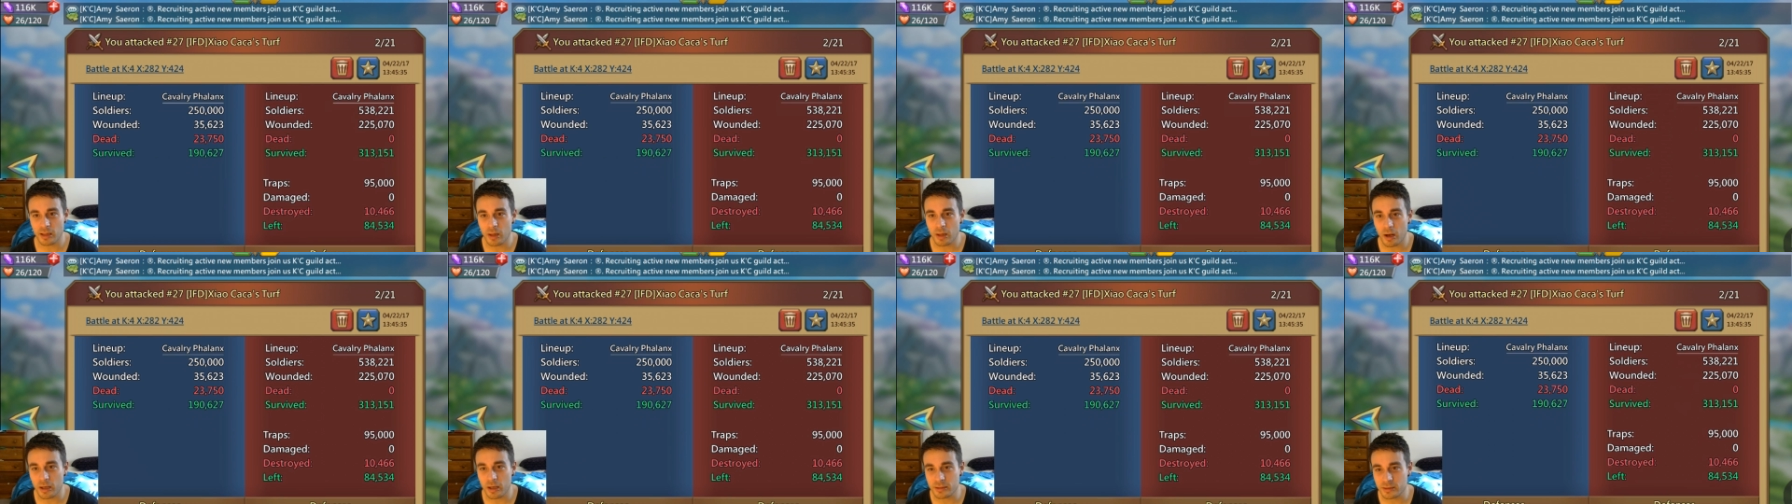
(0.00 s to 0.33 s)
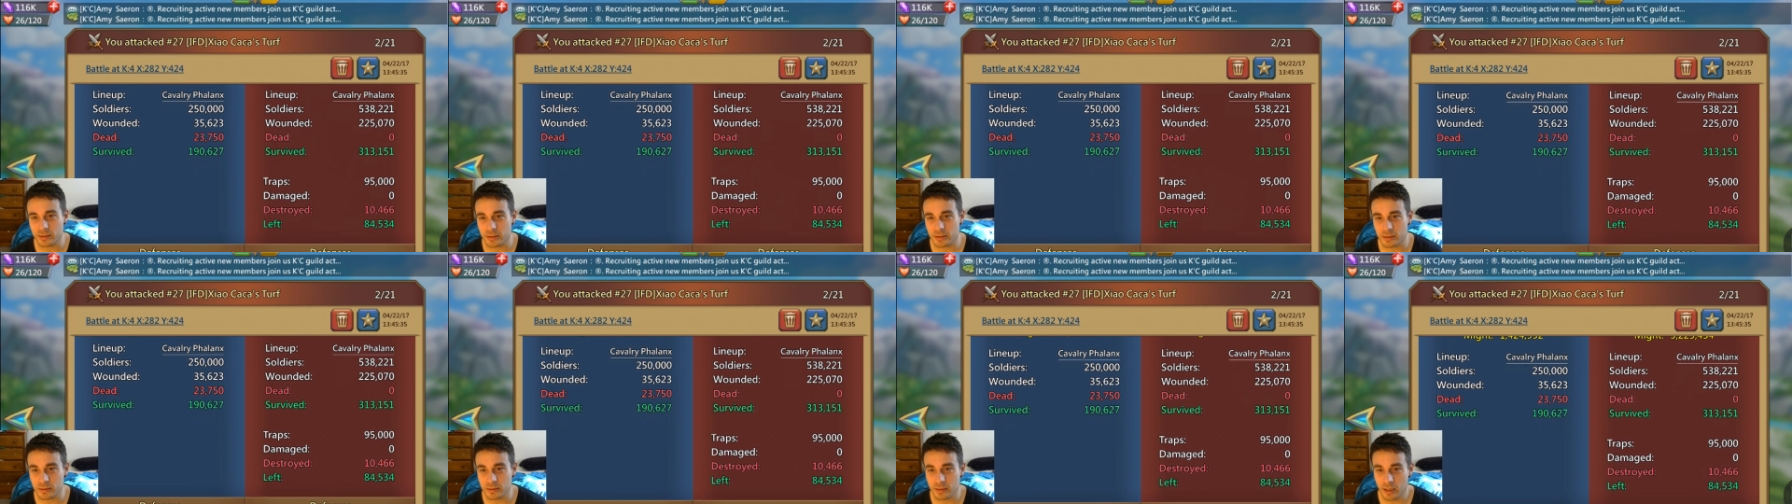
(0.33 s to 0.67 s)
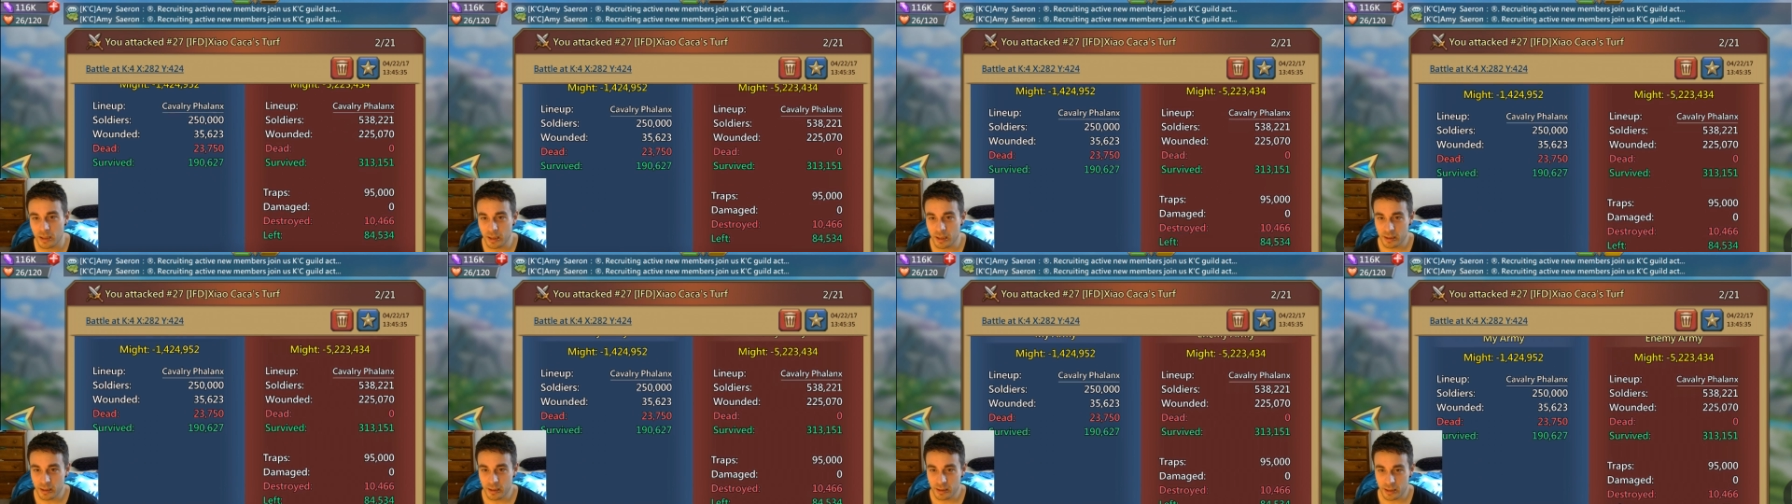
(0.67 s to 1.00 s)
losses.
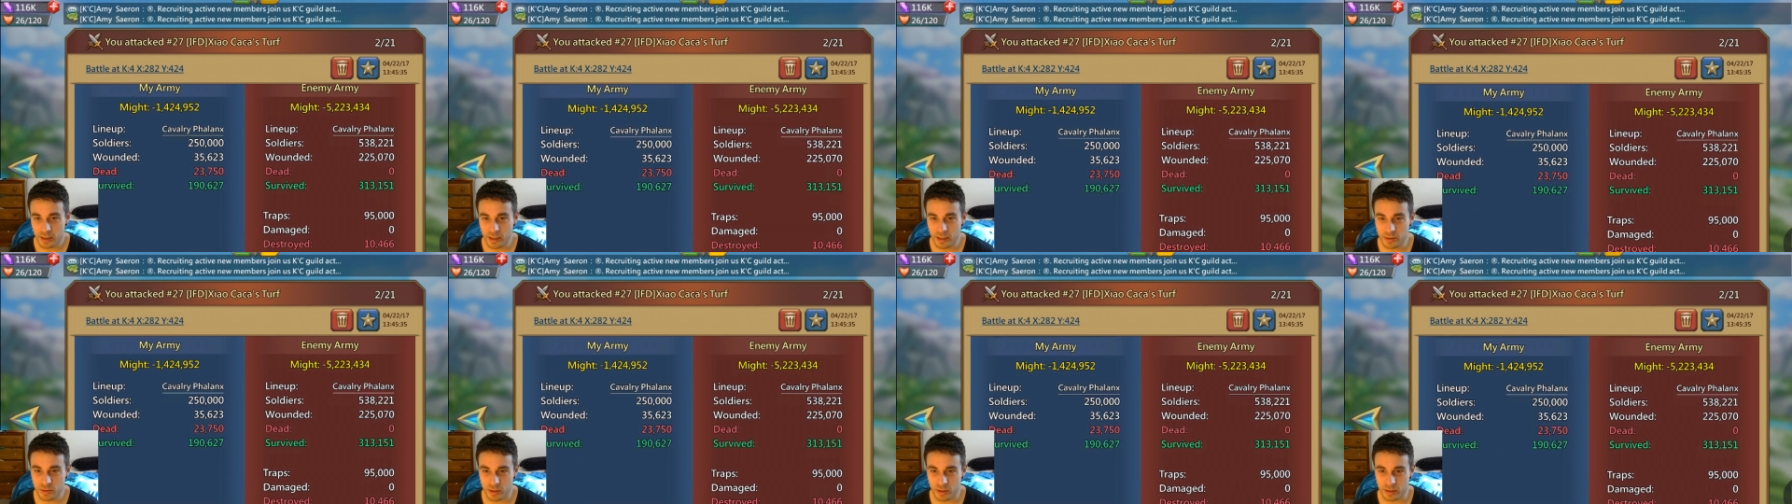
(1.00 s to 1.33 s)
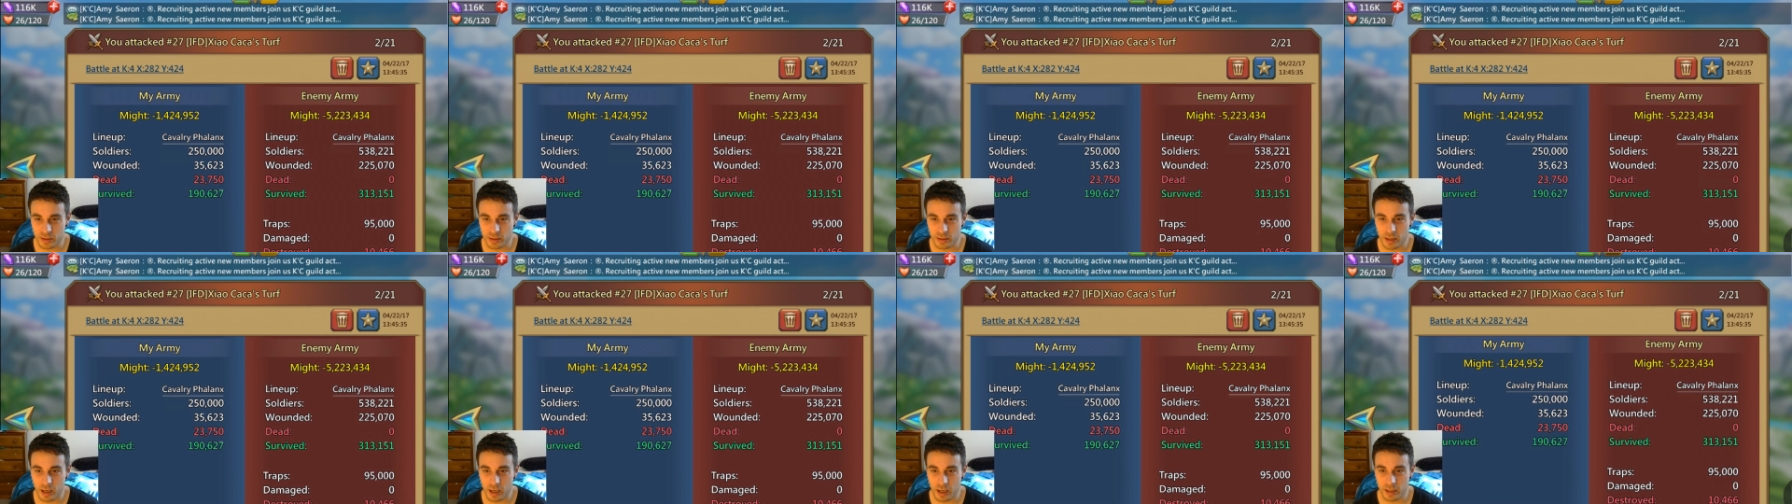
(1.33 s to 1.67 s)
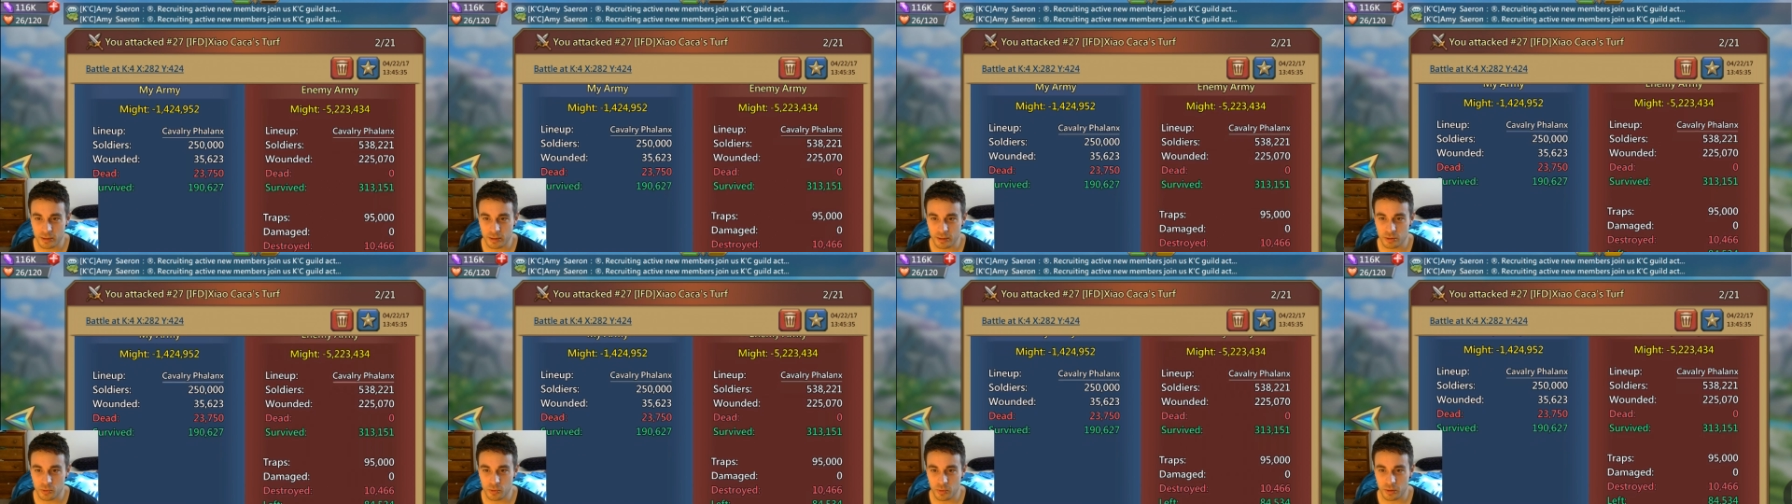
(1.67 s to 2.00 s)
He took
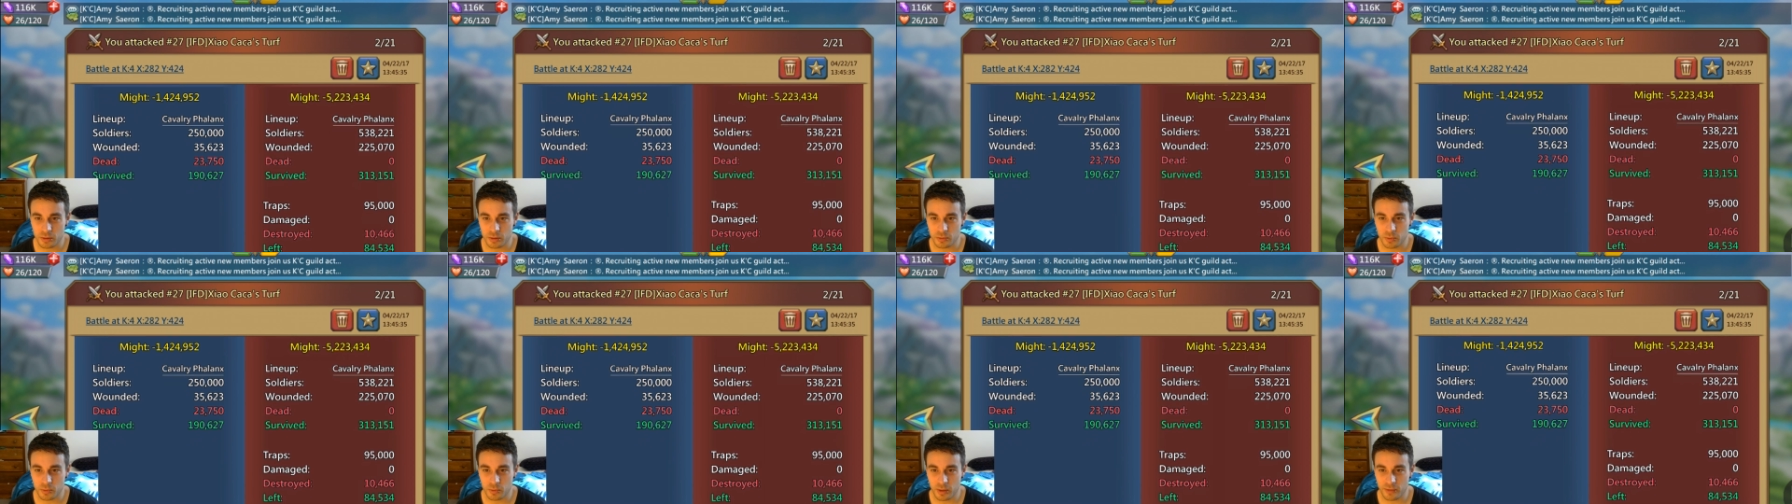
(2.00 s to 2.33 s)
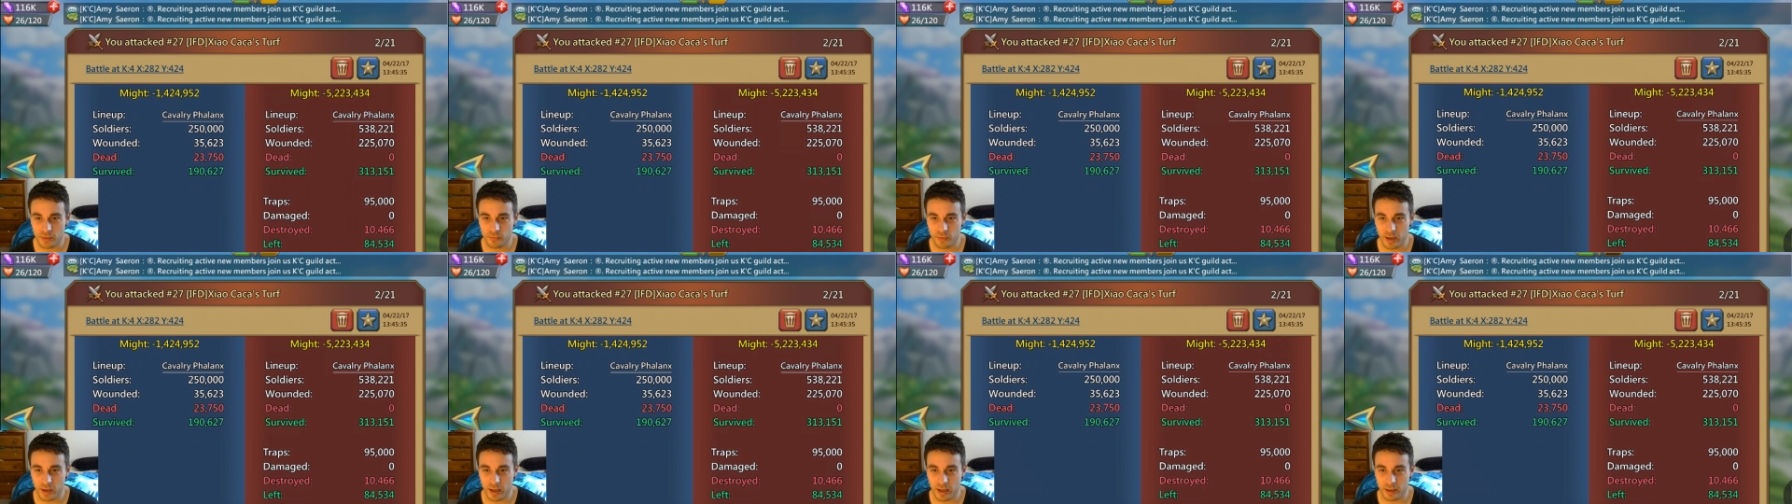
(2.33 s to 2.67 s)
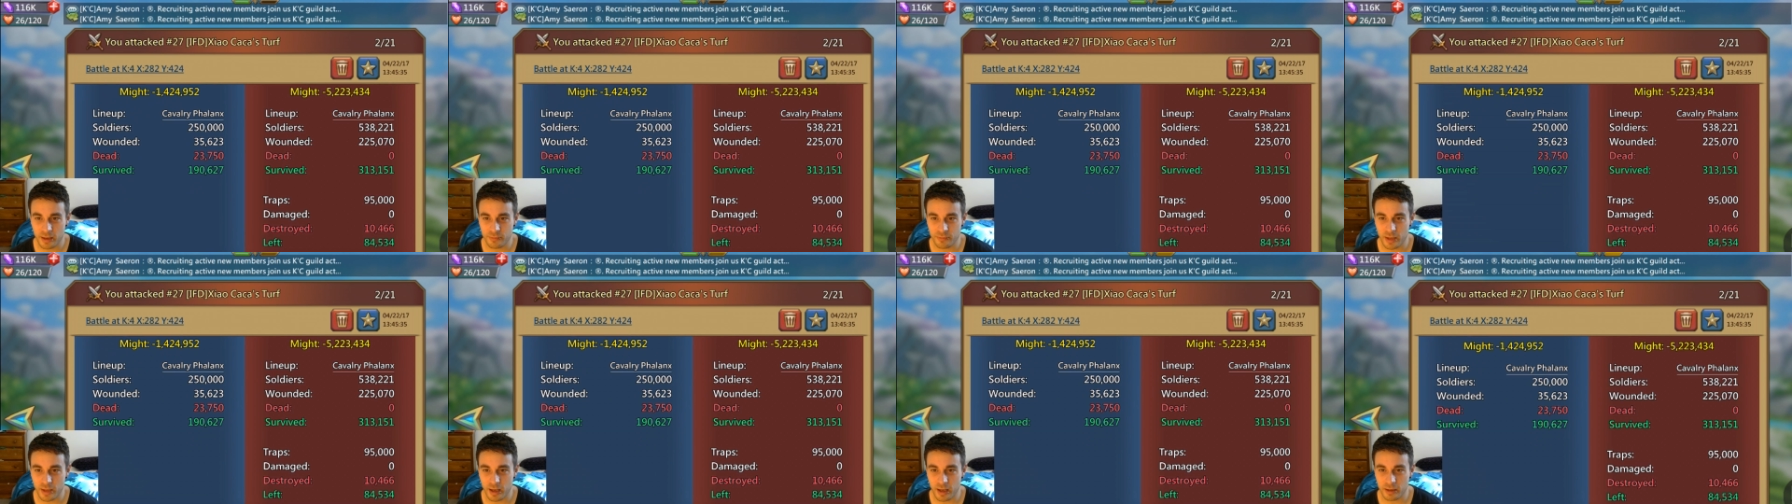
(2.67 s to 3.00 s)
none,
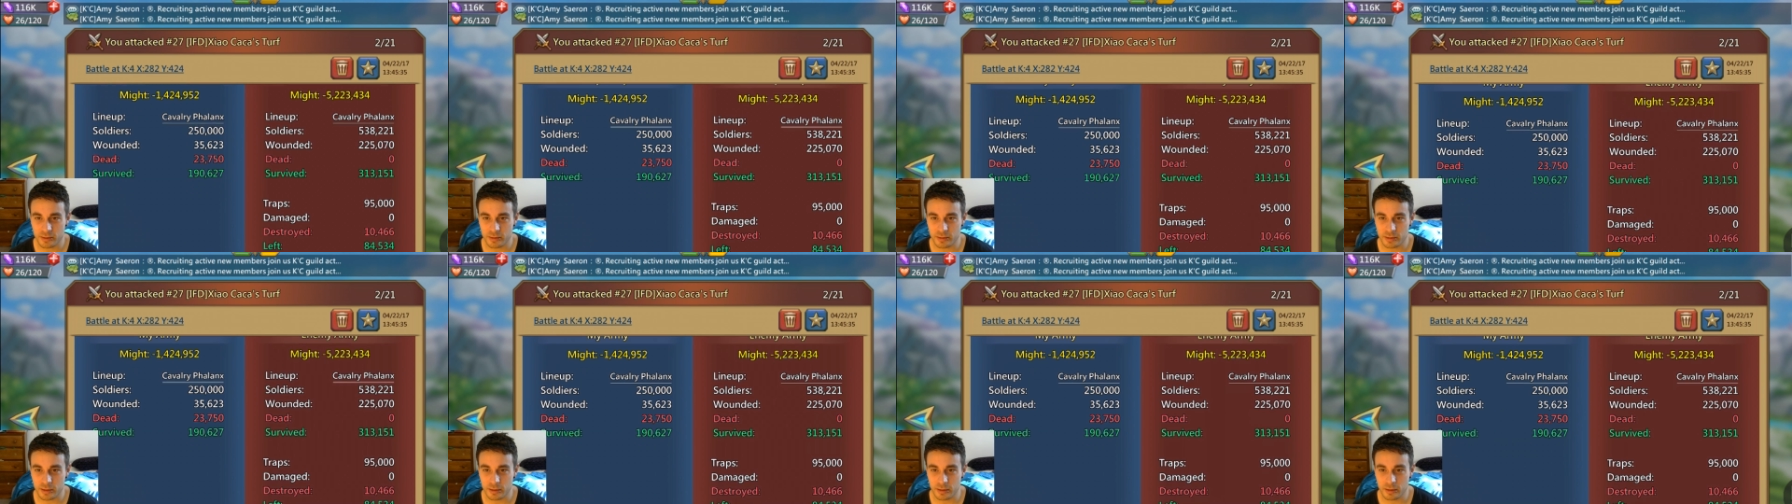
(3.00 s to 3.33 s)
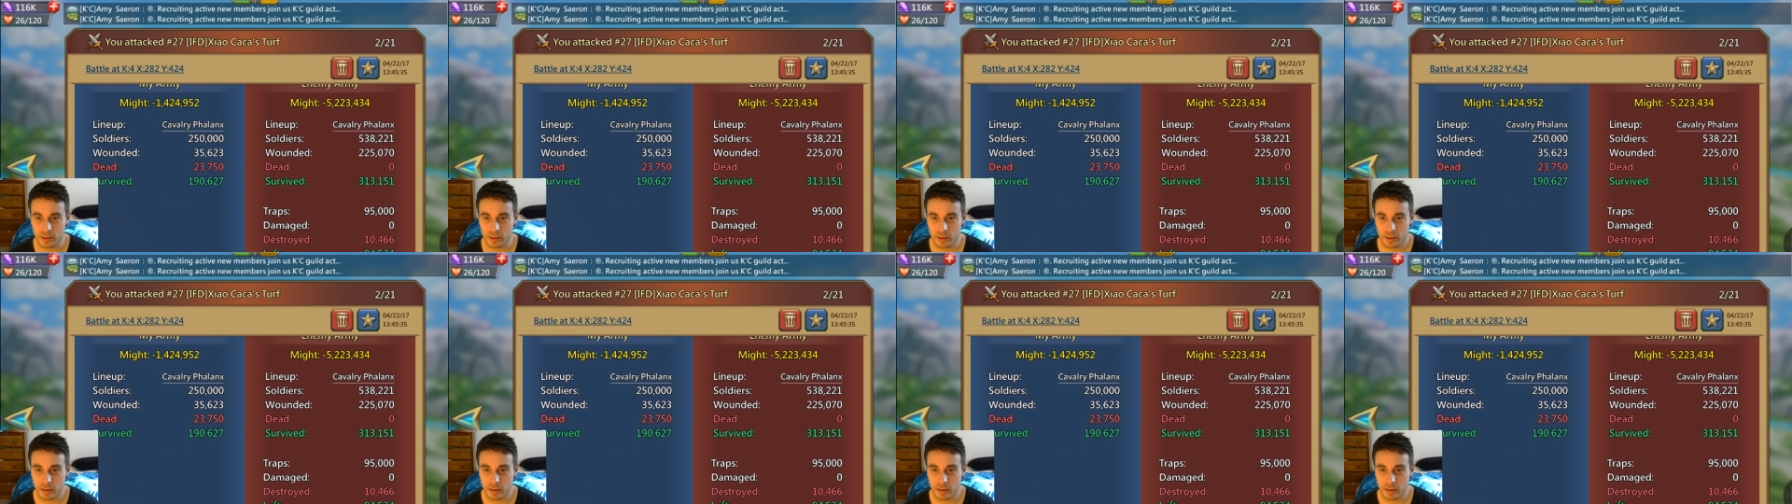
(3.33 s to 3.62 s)
225,000